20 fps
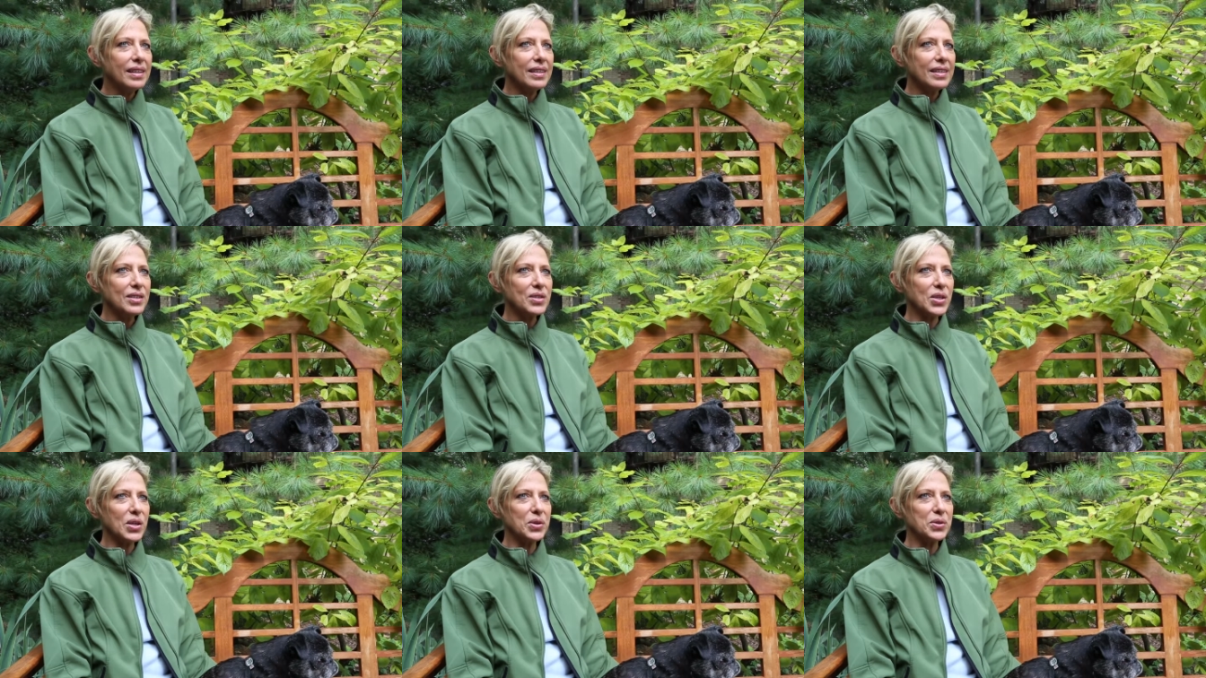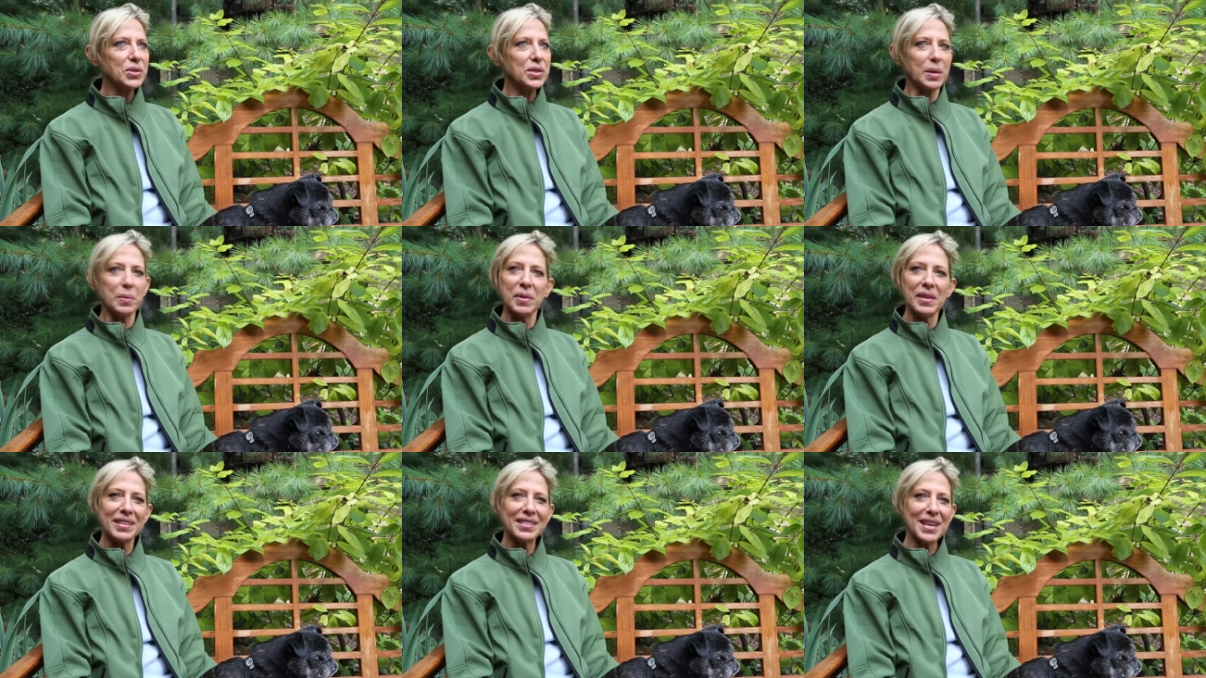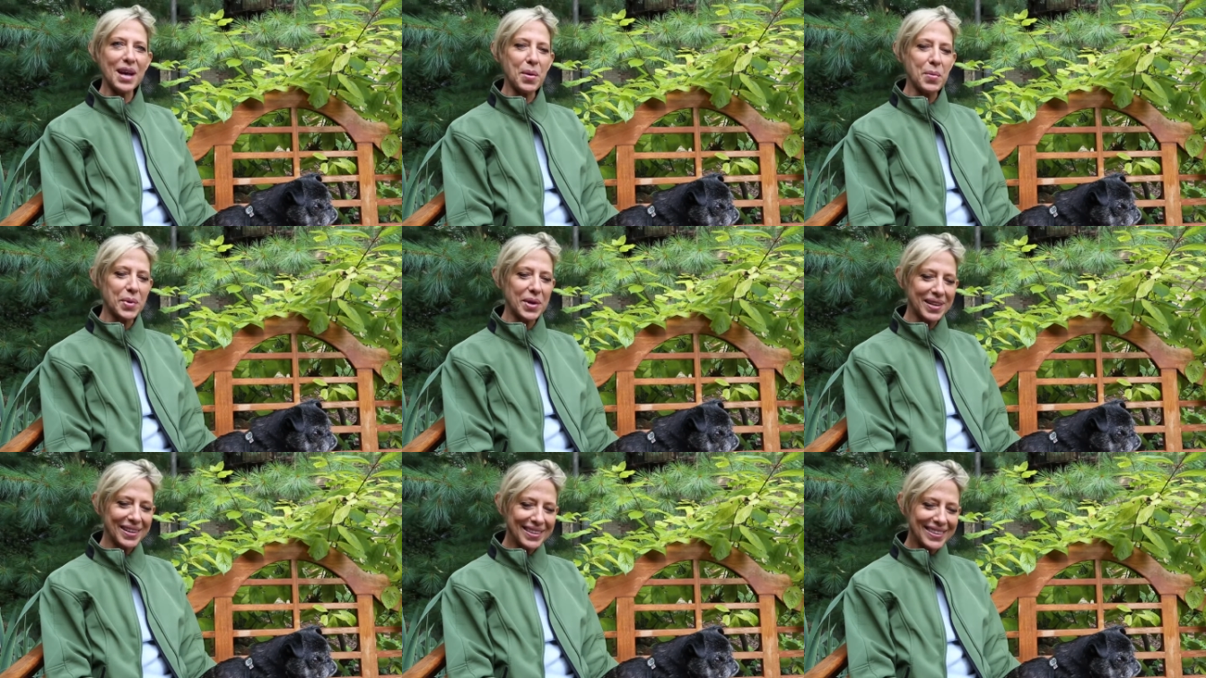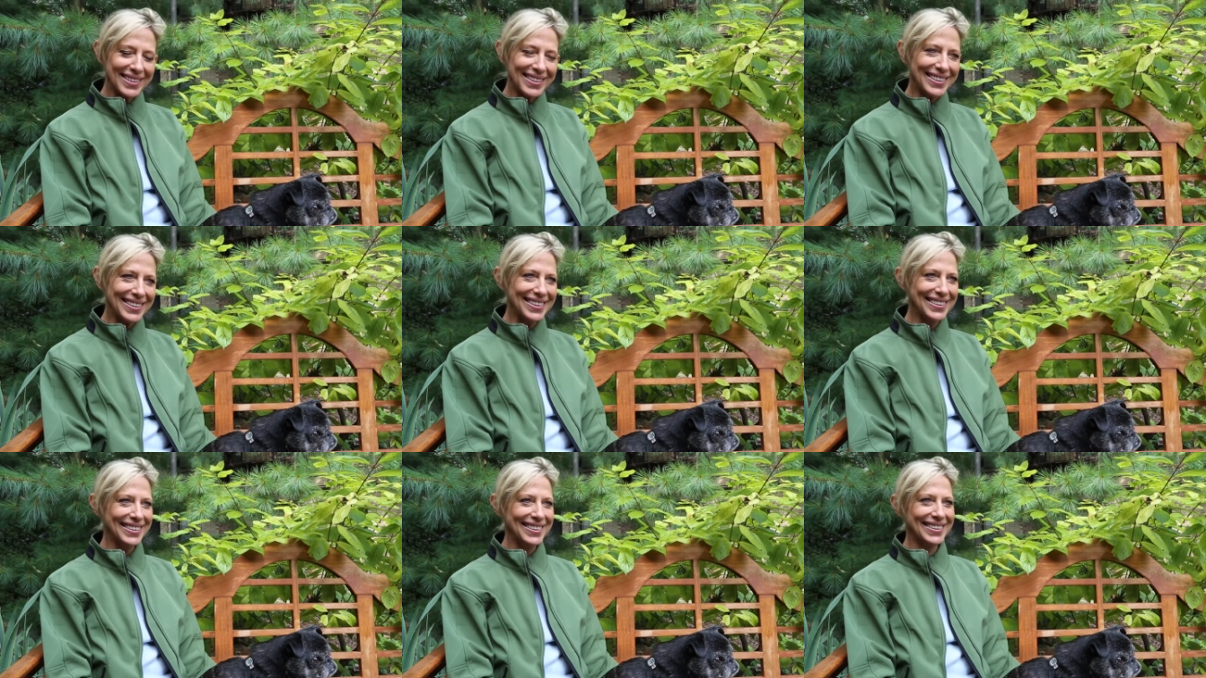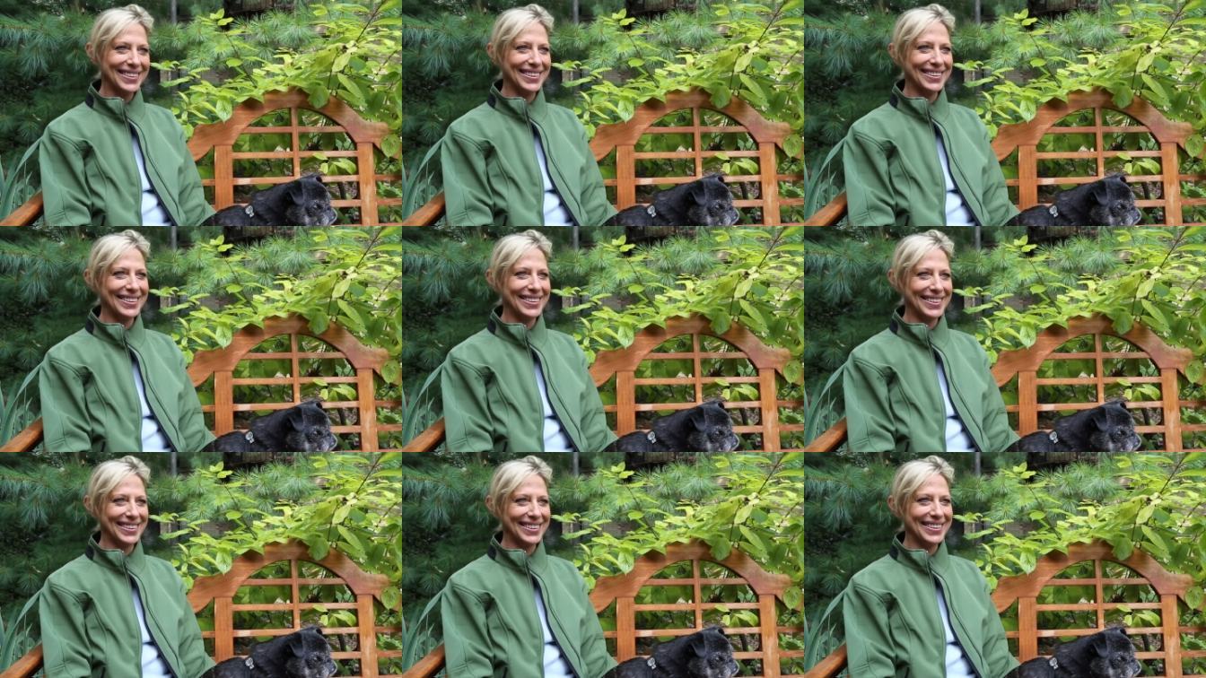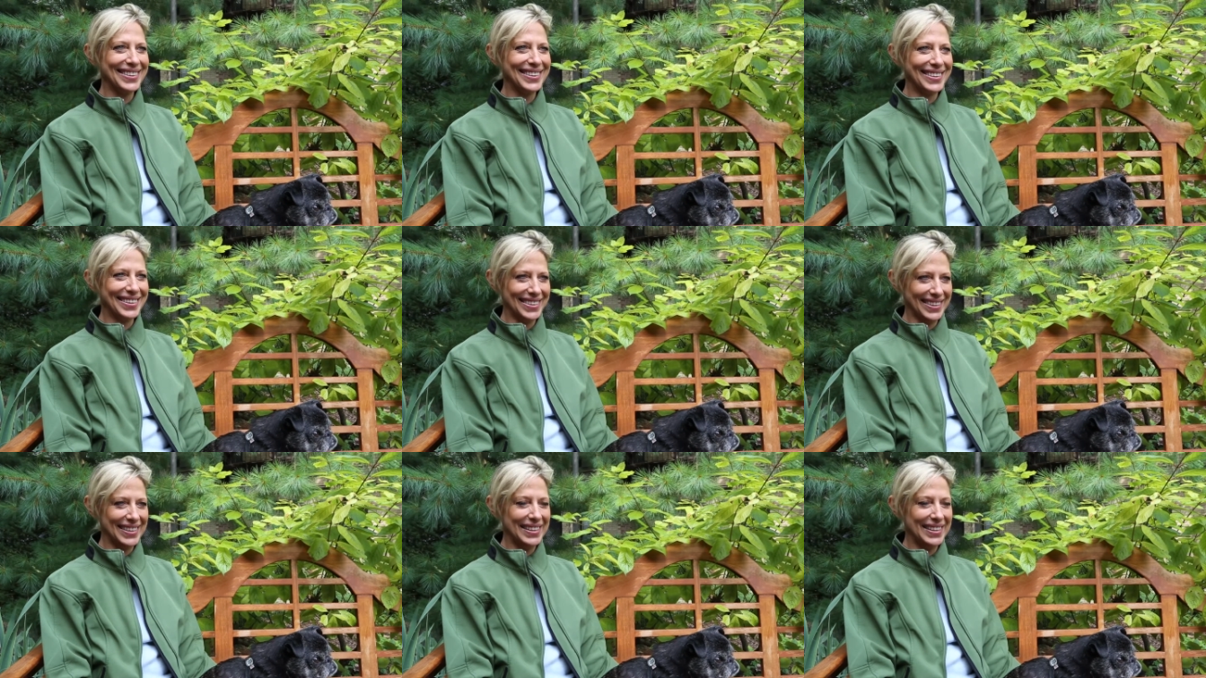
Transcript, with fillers: so something's happening Oh, that's good.